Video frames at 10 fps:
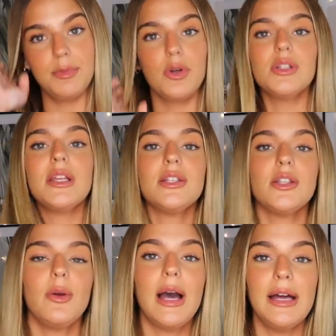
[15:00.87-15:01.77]
because they're
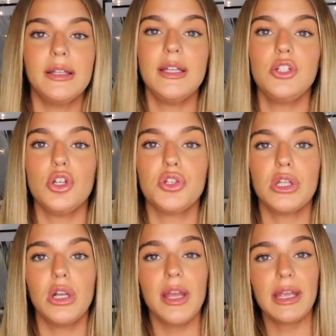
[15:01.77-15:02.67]
so handy just
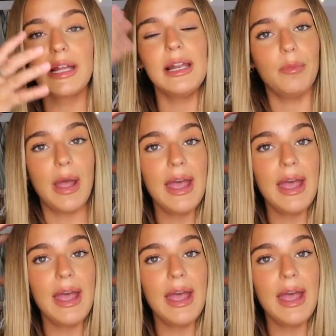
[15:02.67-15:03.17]
to like clip my